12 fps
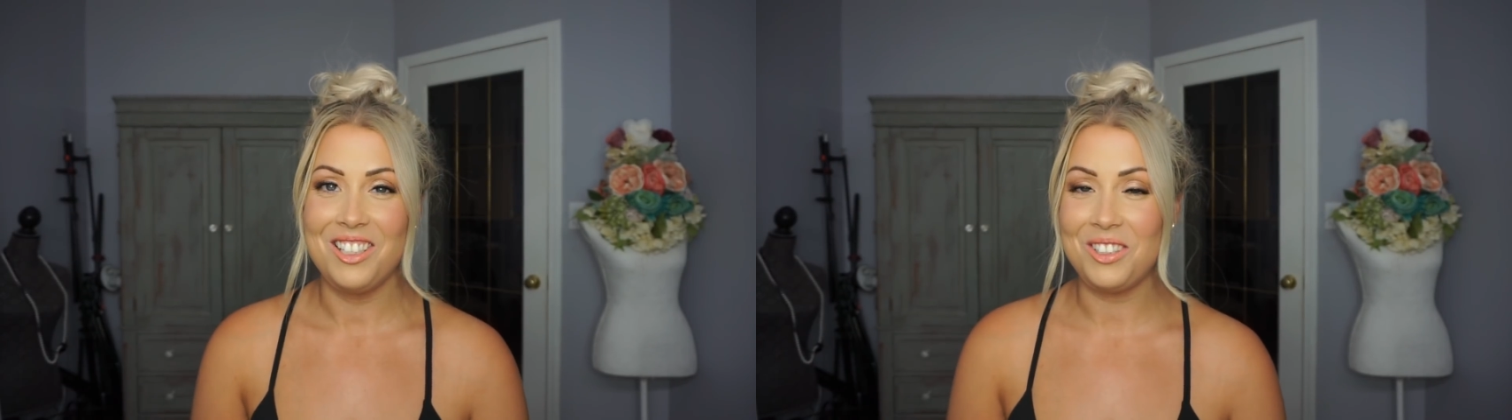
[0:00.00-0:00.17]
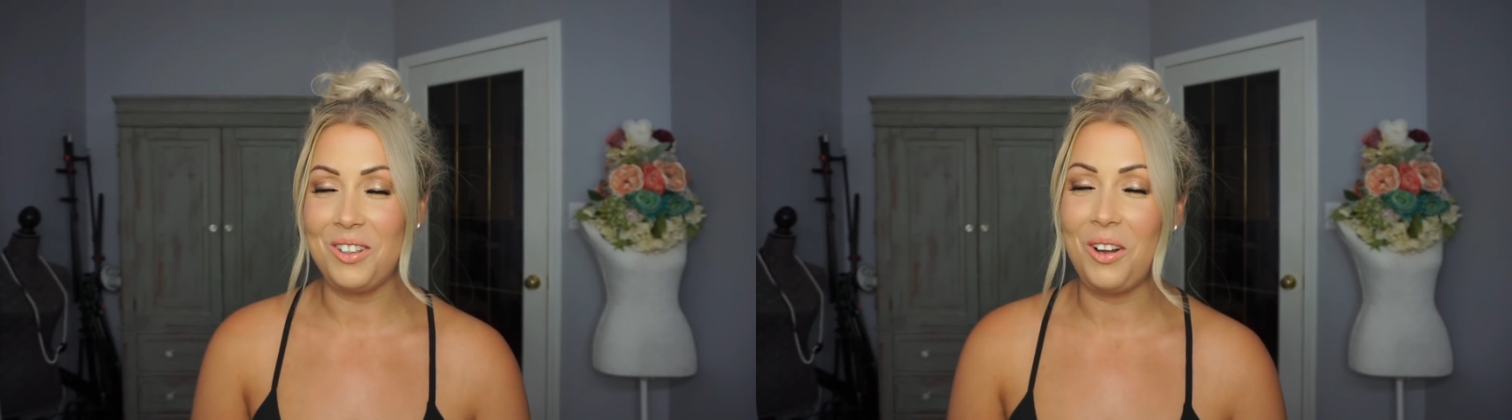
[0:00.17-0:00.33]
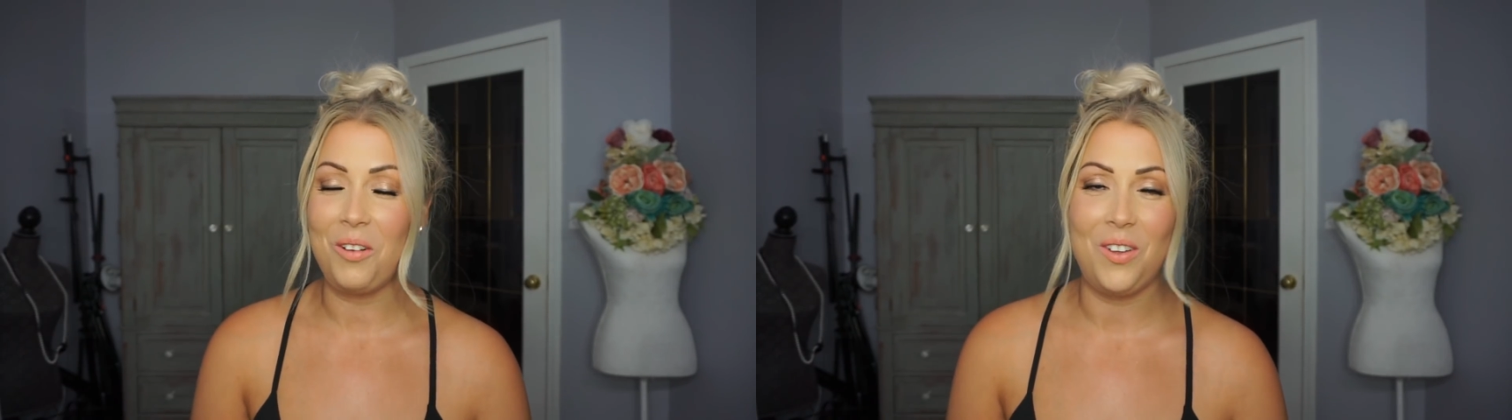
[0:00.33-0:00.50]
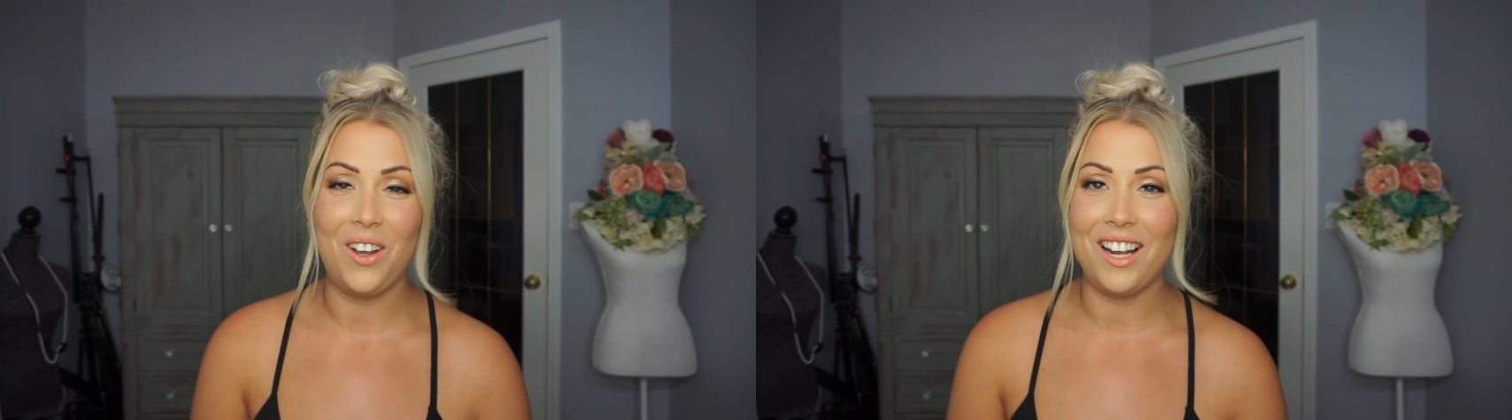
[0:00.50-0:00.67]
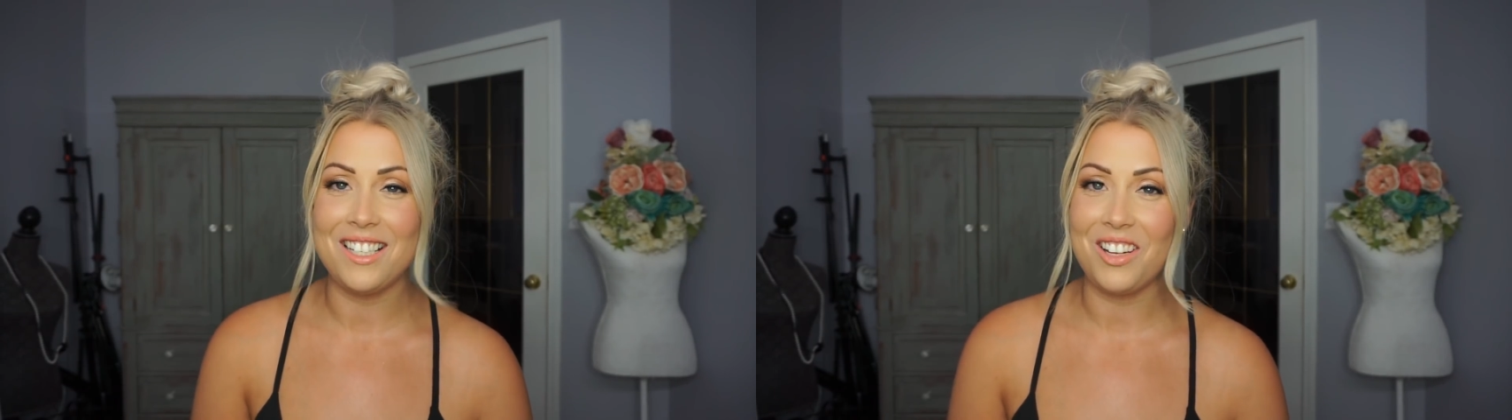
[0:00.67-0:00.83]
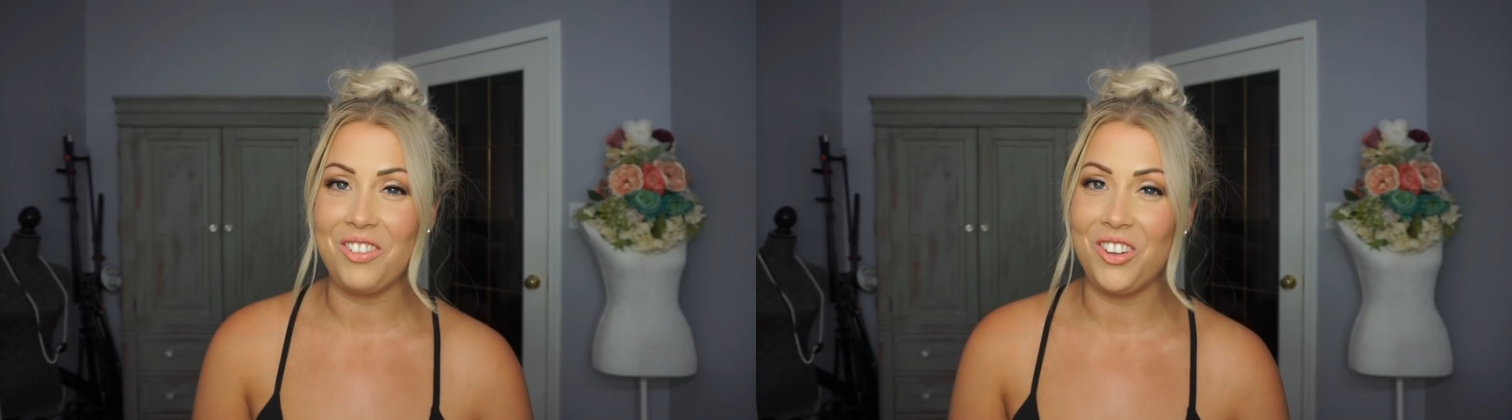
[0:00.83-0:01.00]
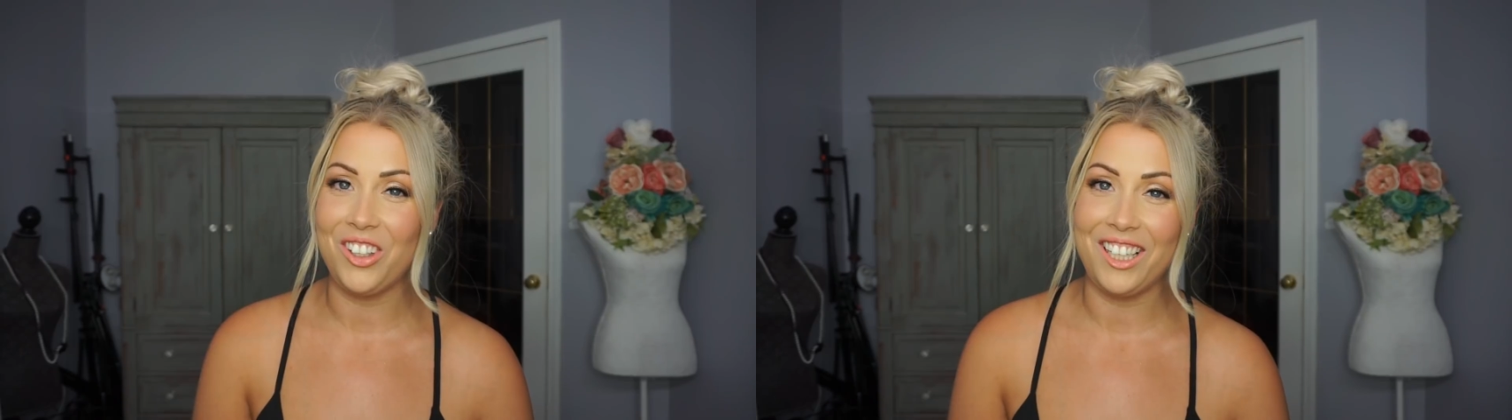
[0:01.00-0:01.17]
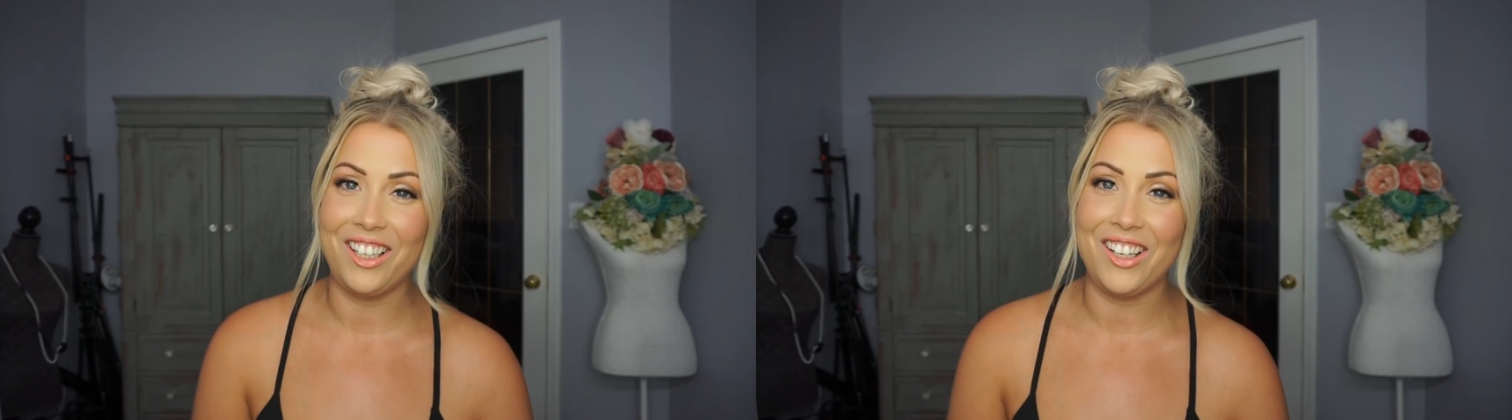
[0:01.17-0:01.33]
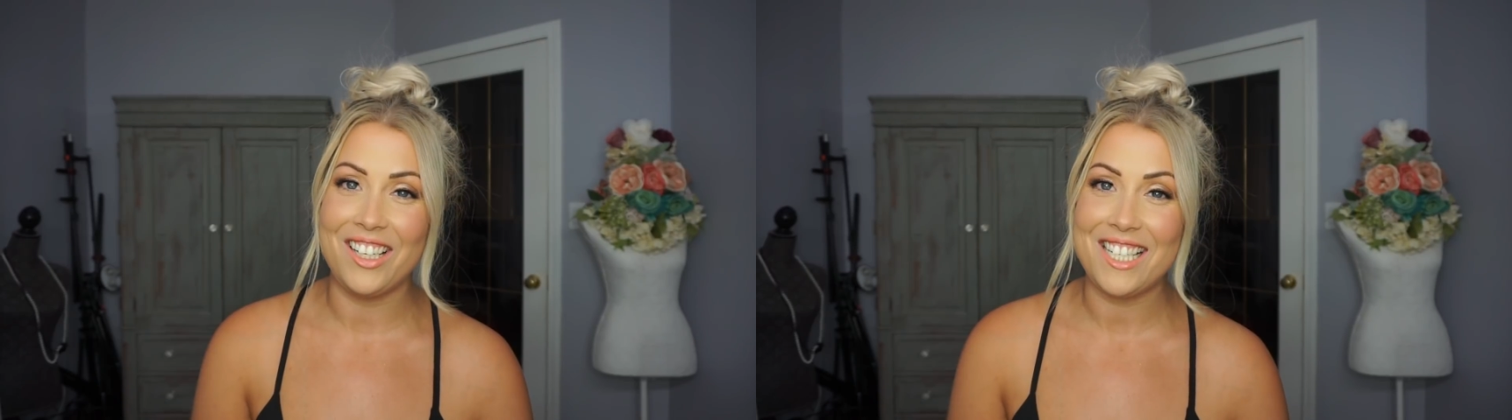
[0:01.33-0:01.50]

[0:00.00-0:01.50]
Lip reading: So I hope you guys have a really good